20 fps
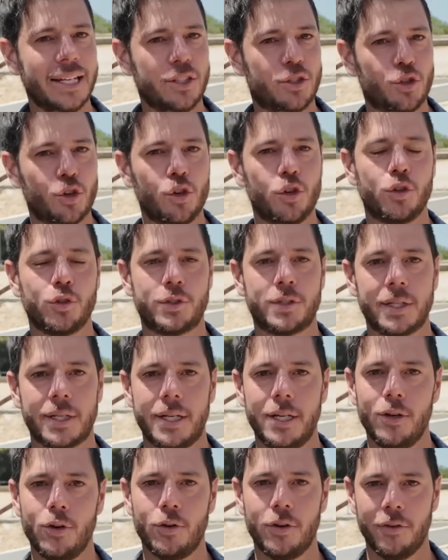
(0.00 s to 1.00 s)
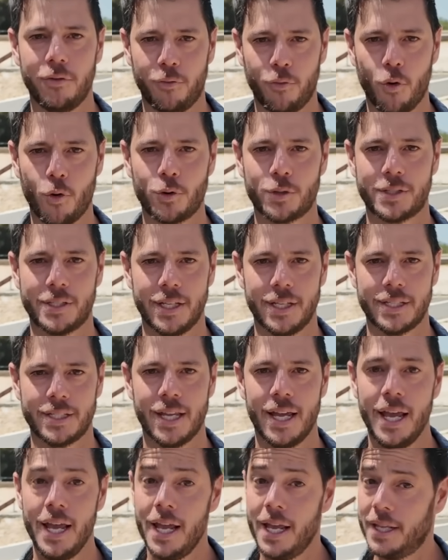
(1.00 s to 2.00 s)
internal security
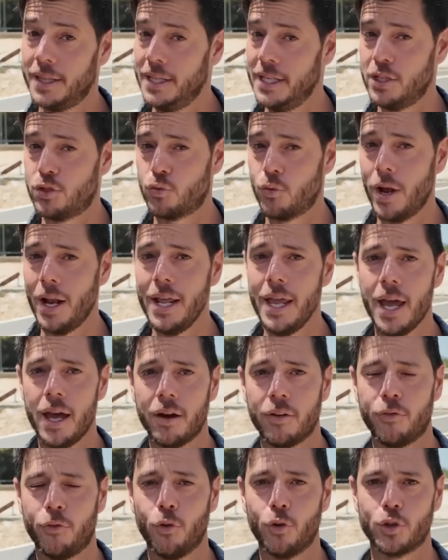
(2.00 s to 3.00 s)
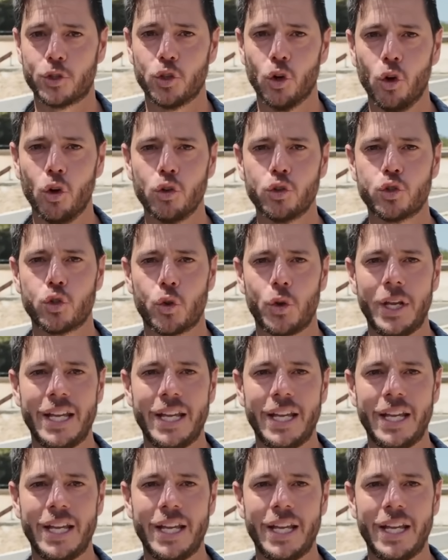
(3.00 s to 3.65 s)
forces, the Israeli Air Force also